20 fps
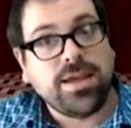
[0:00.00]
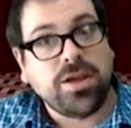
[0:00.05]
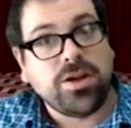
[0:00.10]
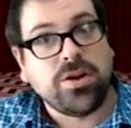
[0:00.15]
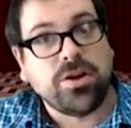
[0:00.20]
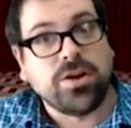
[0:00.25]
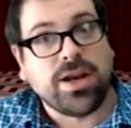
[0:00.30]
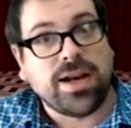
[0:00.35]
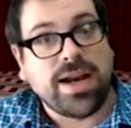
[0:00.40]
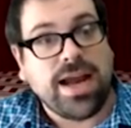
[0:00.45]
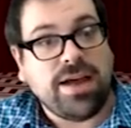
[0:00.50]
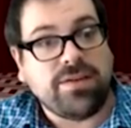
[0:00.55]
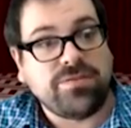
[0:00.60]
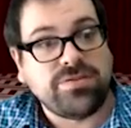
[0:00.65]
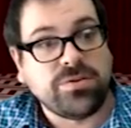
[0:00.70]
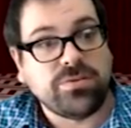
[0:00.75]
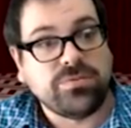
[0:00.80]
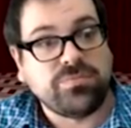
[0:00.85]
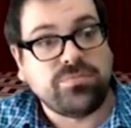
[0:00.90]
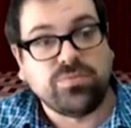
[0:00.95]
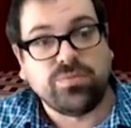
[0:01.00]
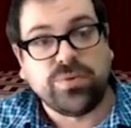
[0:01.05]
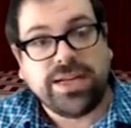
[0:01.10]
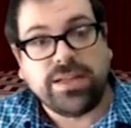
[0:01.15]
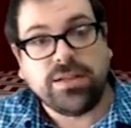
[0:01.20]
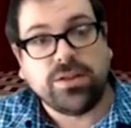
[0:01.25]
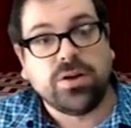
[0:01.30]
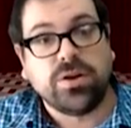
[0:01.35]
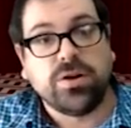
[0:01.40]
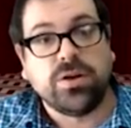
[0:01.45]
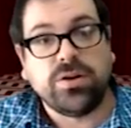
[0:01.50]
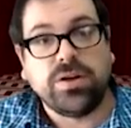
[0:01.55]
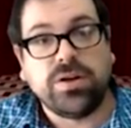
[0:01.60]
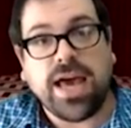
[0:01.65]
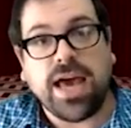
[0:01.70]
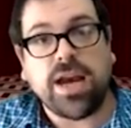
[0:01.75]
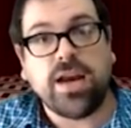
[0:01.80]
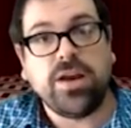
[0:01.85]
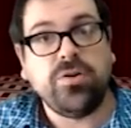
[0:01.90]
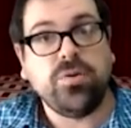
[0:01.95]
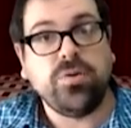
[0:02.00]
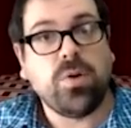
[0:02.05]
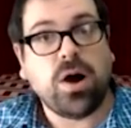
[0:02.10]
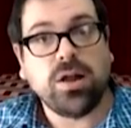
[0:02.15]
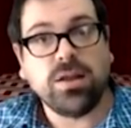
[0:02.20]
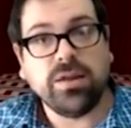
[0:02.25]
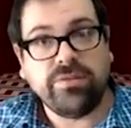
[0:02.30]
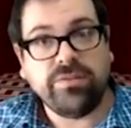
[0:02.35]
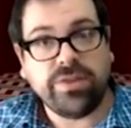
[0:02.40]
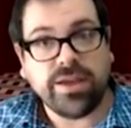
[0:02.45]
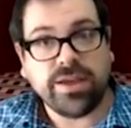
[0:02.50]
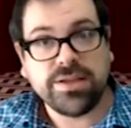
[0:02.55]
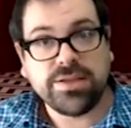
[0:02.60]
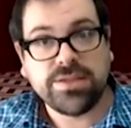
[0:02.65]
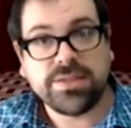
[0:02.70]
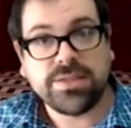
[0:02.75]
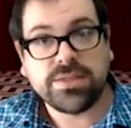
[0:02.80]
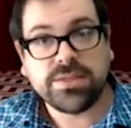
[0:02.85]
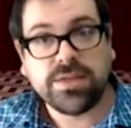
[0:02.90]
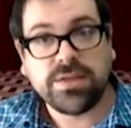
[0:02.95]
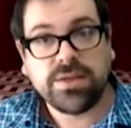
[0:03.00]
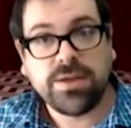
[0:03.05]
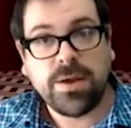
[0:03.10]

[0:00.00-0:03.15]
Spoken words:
you're going to have to relearn how to do all of this.